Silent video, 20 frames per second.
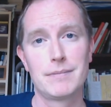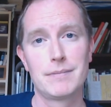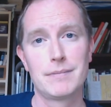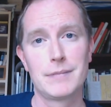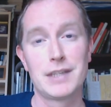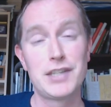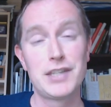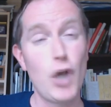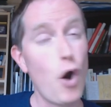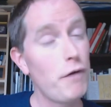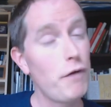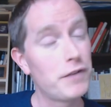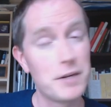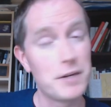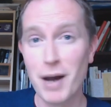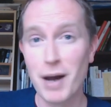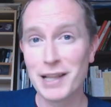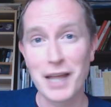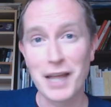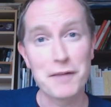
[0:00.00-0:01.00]
See, often
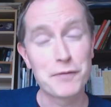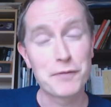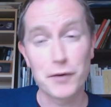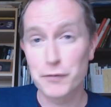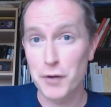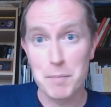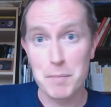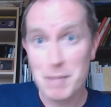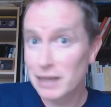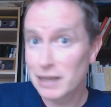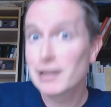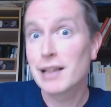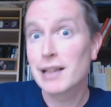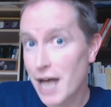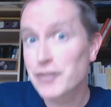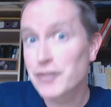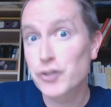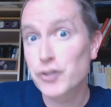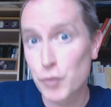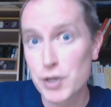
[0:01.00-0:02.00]
in my life, for a
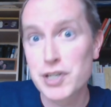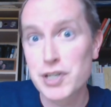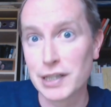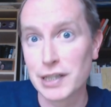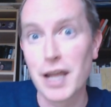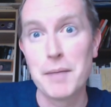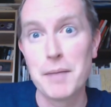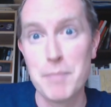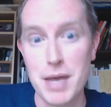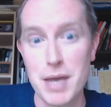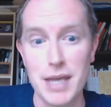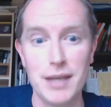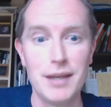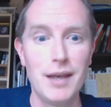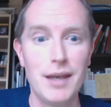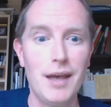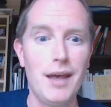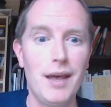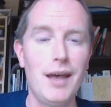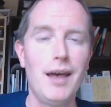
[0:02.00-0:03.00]
middle-class Christian like me,
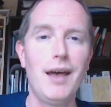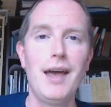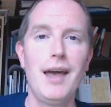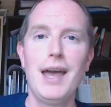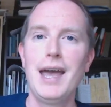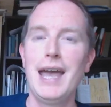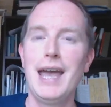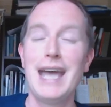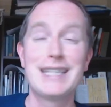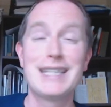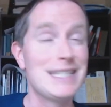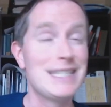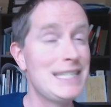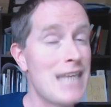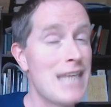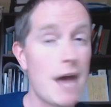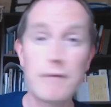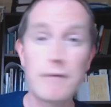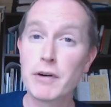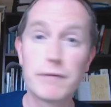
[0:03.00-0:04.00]
it's
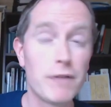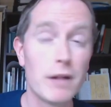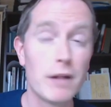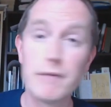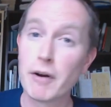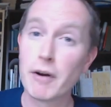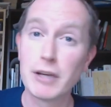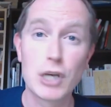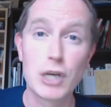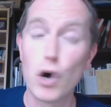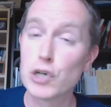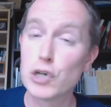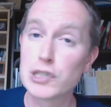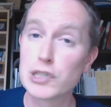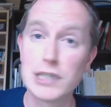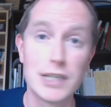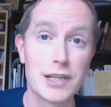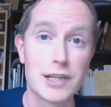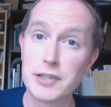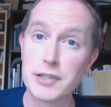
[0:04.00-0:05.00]
never felt very
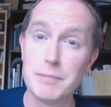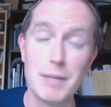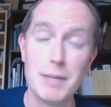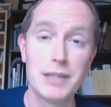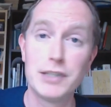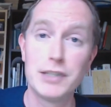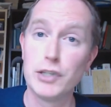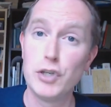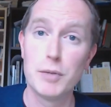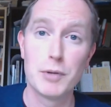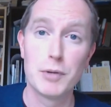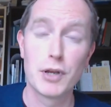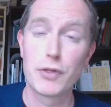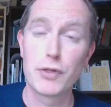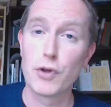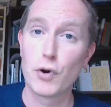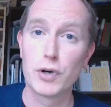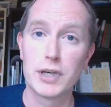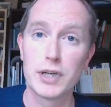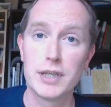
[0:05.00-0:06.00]
costly to submit to human
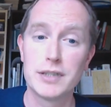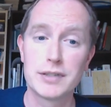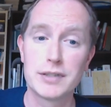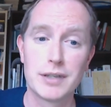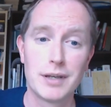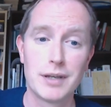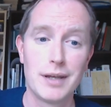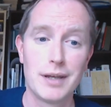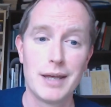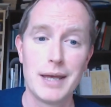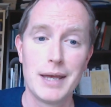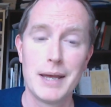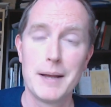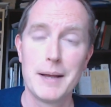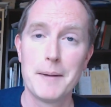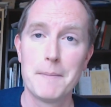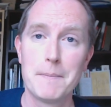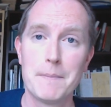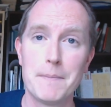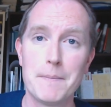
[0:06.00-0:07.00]
authorities.
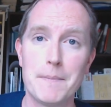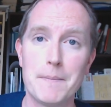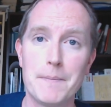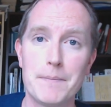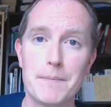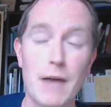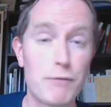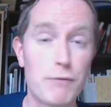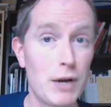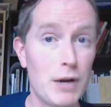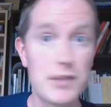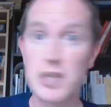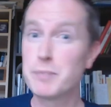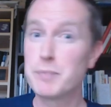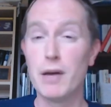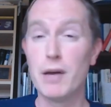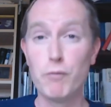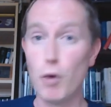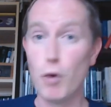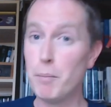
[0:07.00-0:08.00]
I've read this
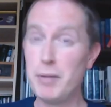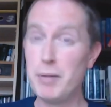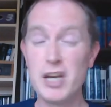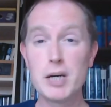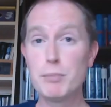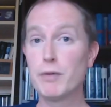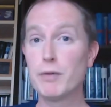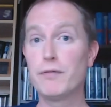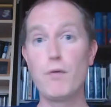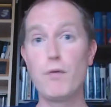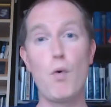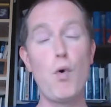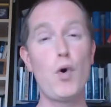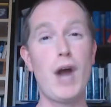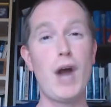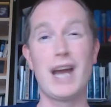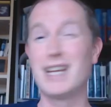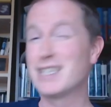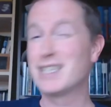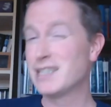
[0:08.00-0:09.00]
bit of 1 Peter
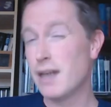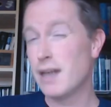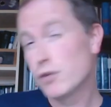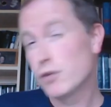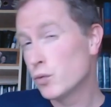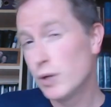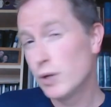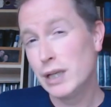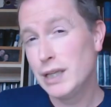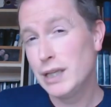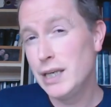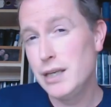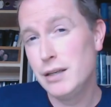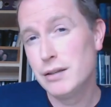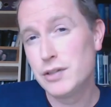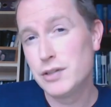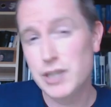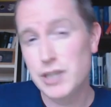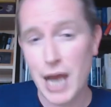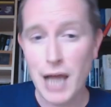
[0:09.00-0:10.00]
before, and it's never really
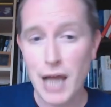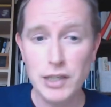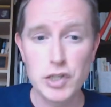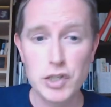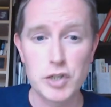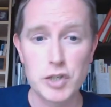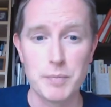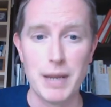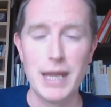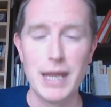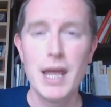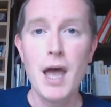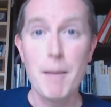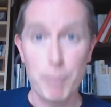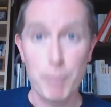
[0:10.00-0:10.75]
challenged me.